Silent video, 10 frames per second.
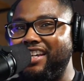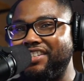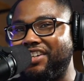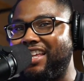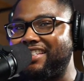
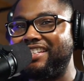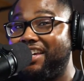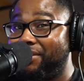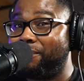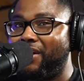So that's
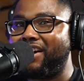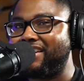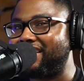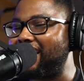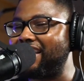another perk.
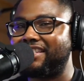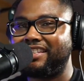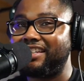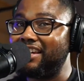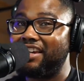Just had
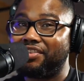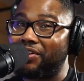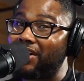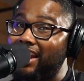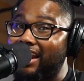to
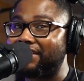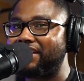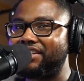throw that out there.